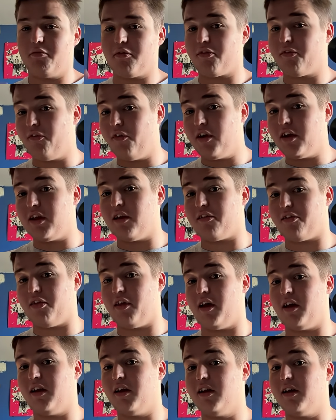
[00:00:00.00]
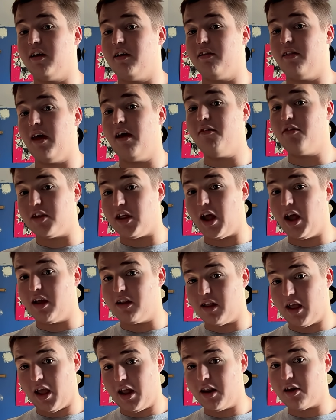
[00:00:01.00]
What's funny is that they have a
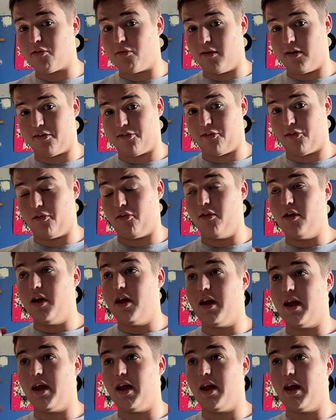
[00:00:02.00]
Titanic Whistle